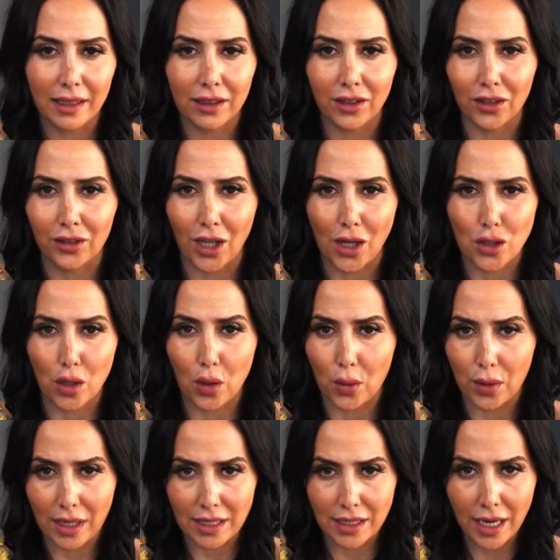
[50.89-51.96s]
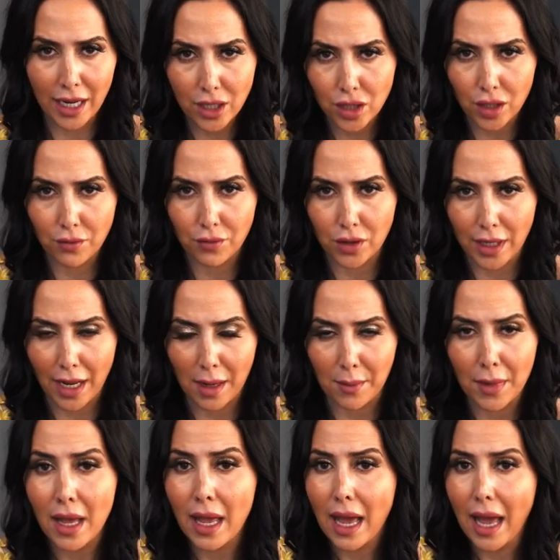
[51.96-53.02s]
It's a sexual orientation for
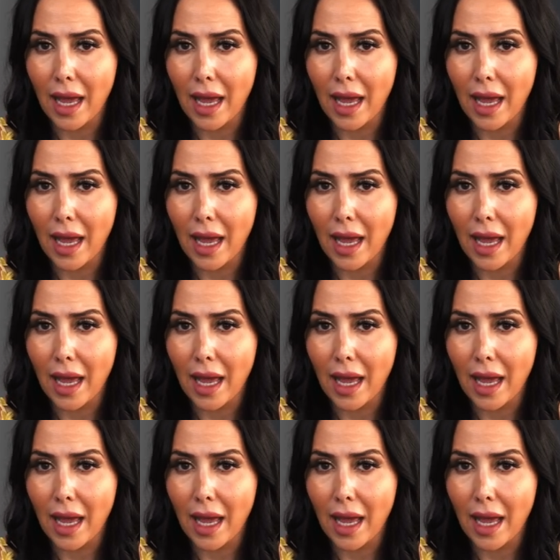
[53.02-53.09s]
them.